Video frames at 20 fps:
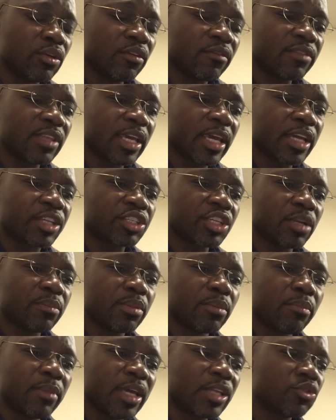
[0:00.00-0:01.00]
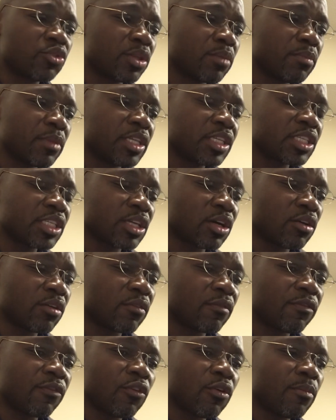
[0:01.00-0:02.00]
of the Act shall be made to the Minister on
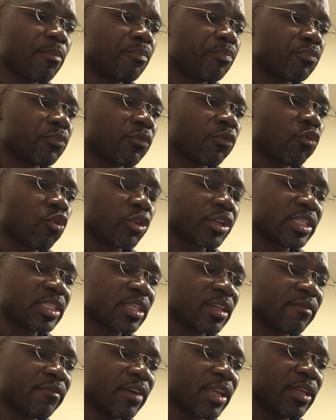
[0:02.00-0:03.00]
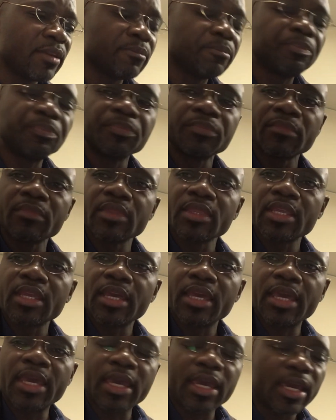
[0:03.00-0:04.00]
Form 47,
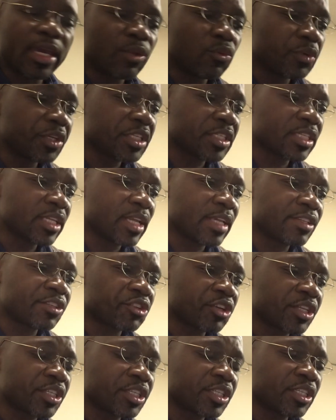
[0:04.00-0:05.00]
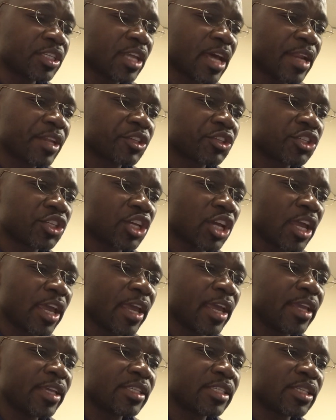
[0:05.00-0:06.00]
and which is illustrated in Annexure
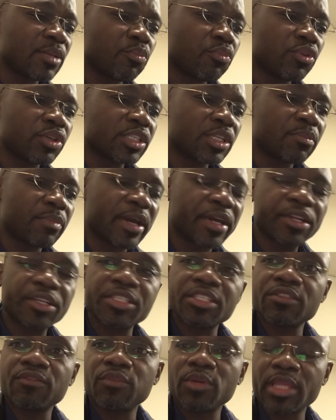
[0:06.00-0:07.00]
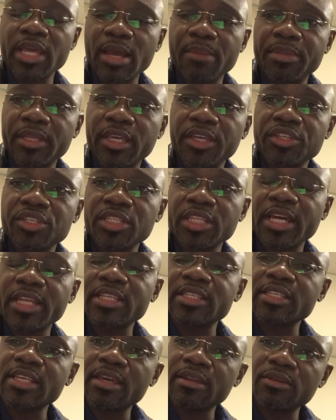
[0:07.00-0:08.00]
A, supported by reasons for the application. That
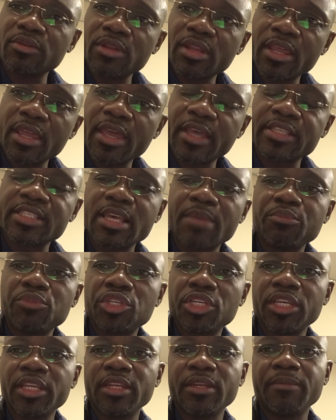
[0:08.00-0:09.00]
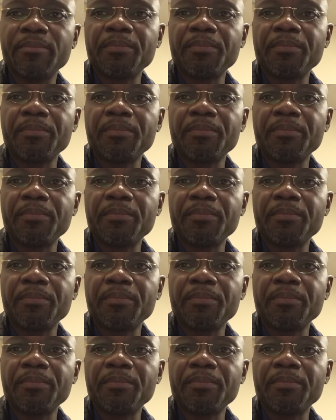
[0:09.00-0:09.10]
is an exemption